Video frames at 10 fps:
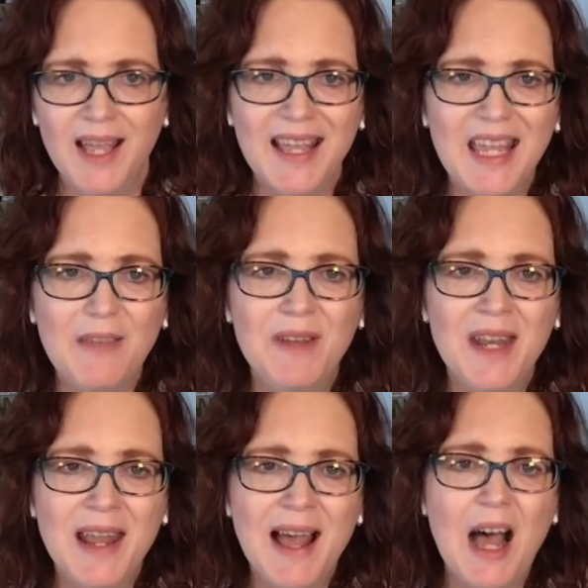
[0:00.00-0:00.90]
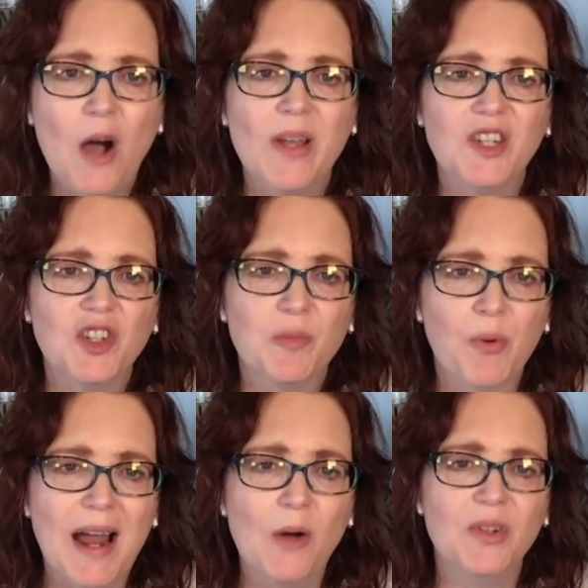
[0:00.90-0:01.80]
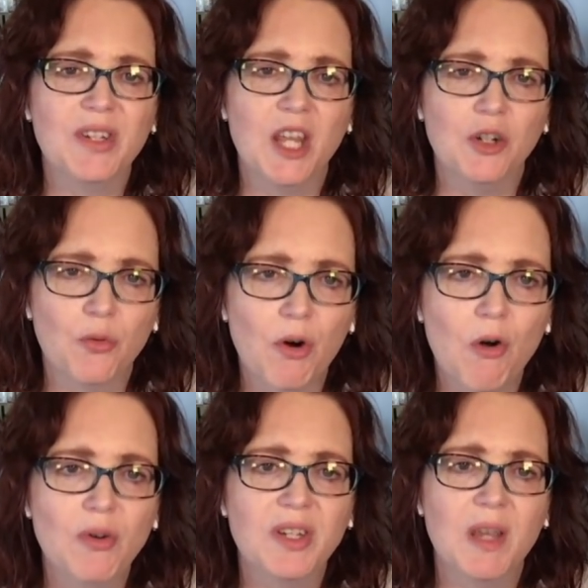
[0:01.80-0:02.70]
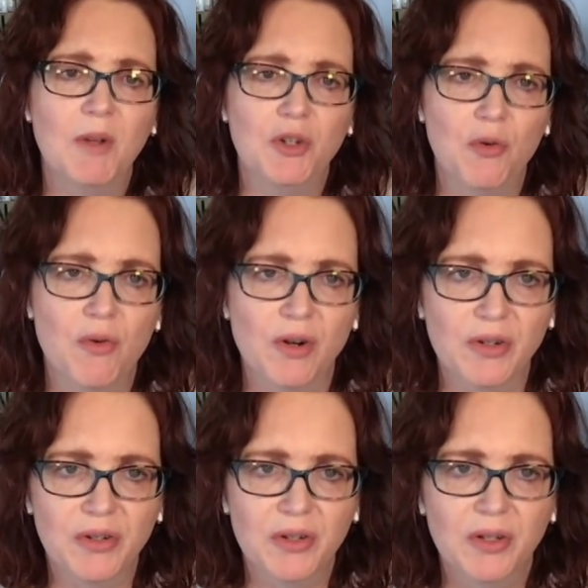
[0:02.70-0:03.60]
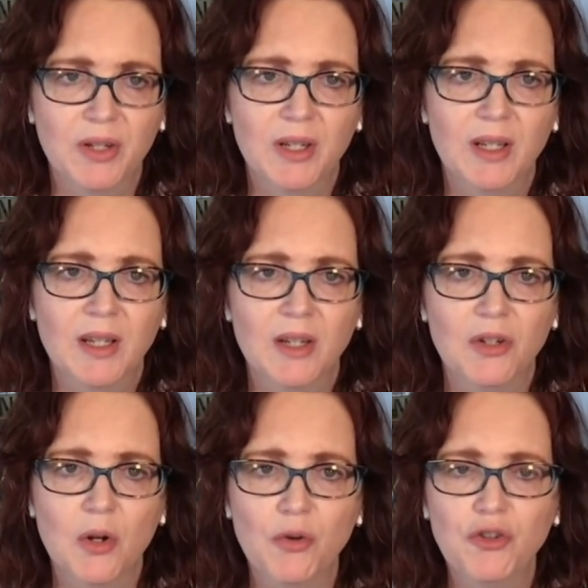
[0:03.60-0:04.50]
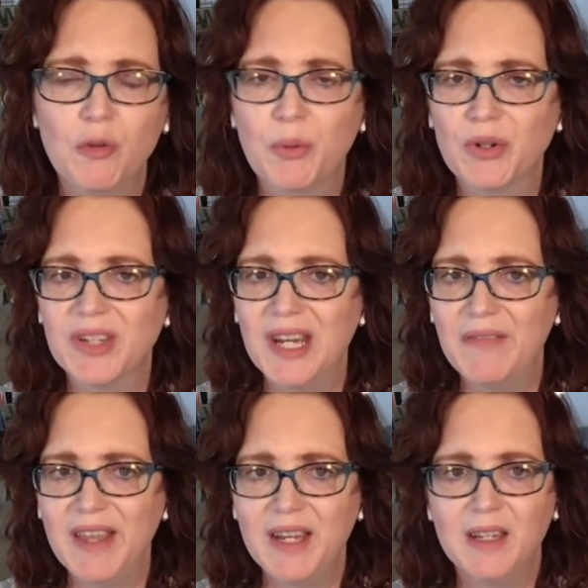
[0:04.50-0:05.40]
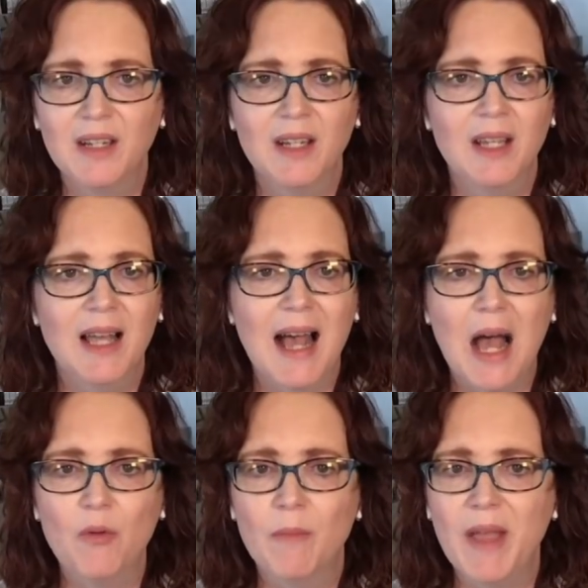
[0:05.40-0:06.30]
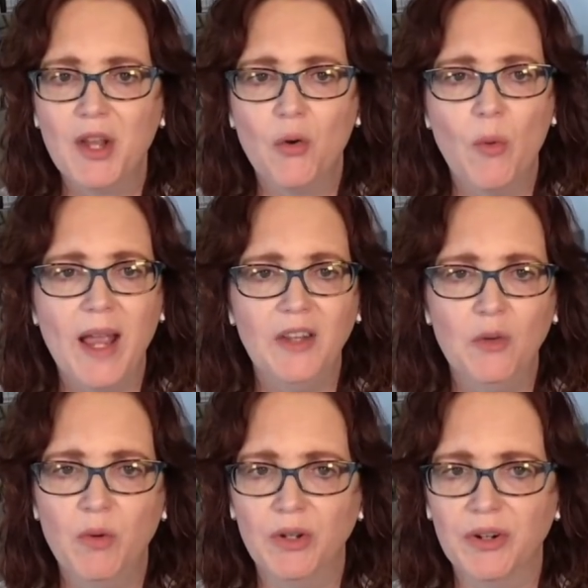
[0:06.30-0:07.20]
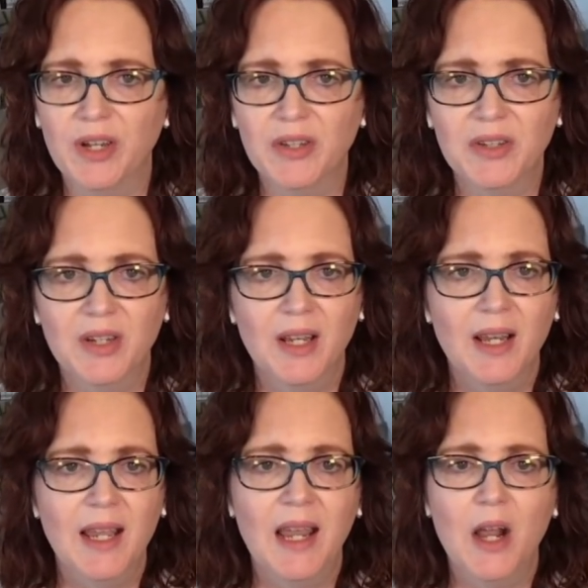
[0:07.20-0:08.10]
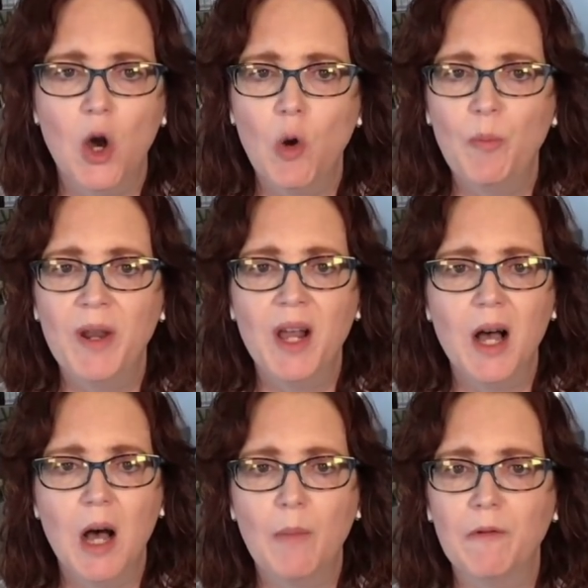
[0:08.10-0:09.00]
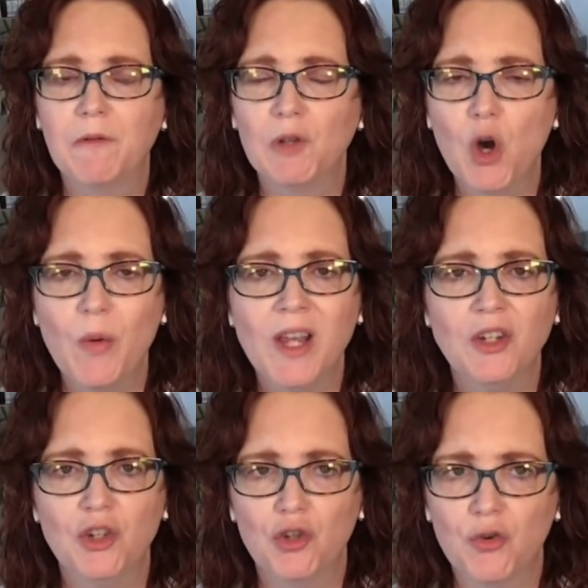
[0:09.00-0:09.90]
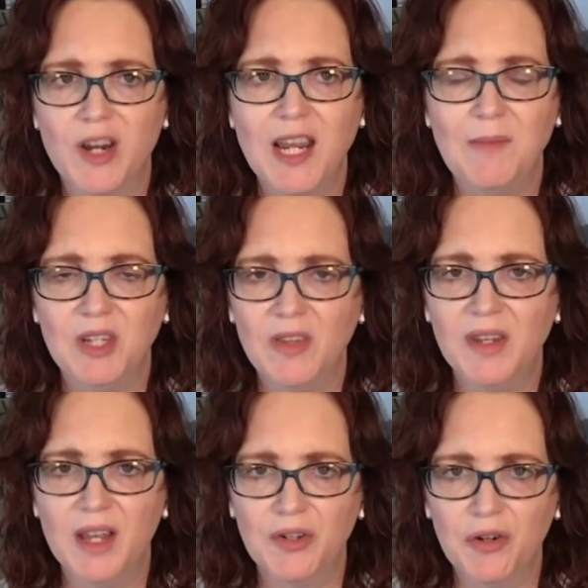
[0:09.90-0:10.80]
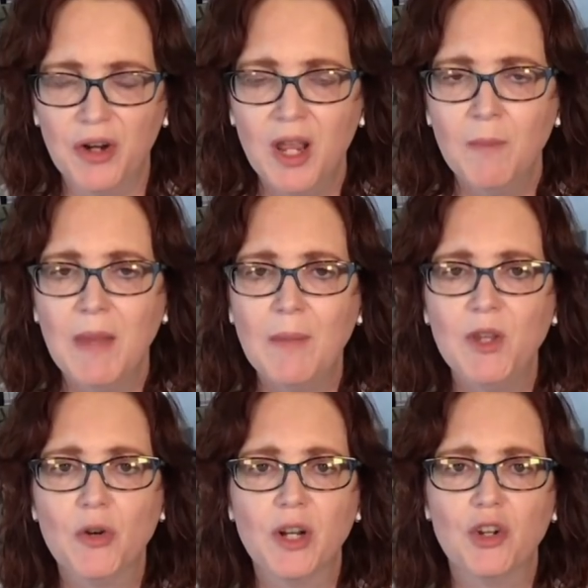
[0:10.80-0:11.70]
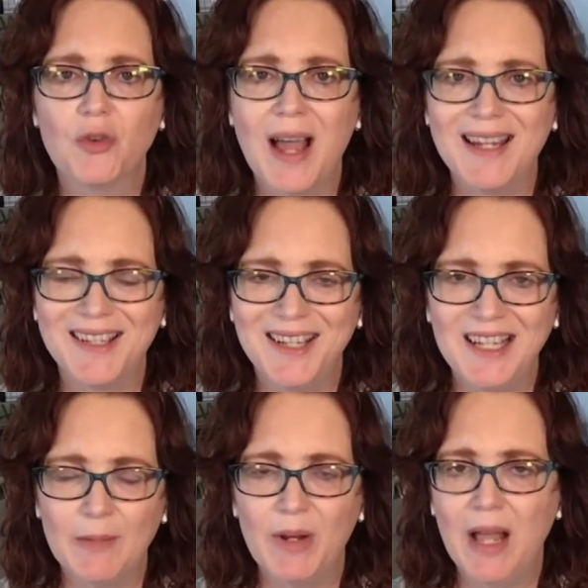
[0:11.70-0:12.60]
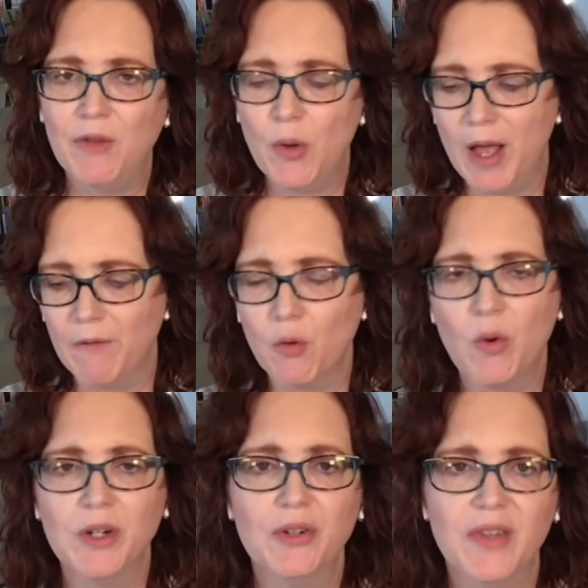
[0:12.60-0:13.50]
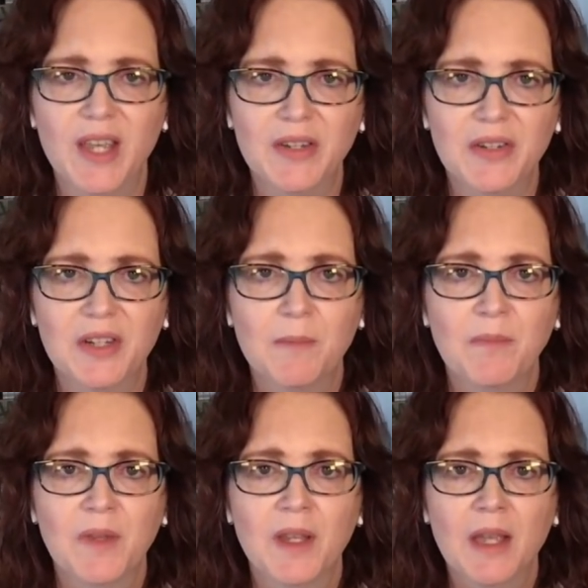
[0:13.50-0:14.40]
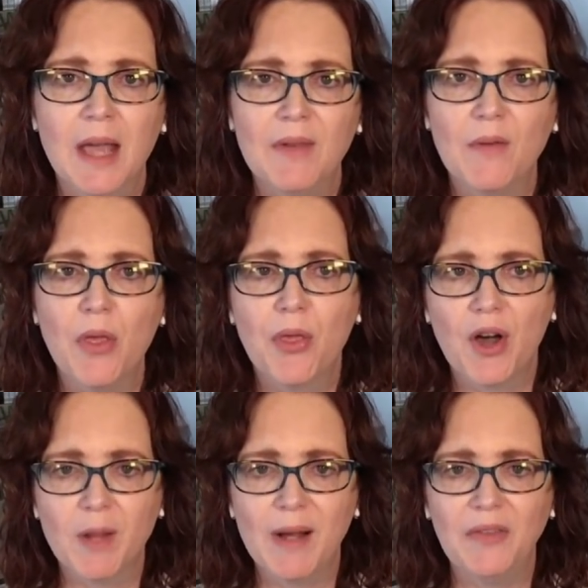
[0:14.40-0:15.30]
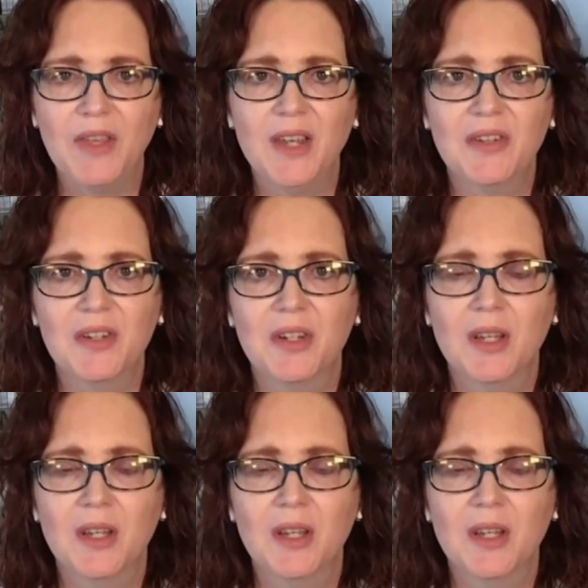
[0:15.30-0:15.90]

Even now it sprouts and grows and matures. Don't you perceive it? I will make a way in the wilderness and open up flowing streams in the desert. Maybe you're in a dry season, but have you ever wondered this? Have you ever thought about this?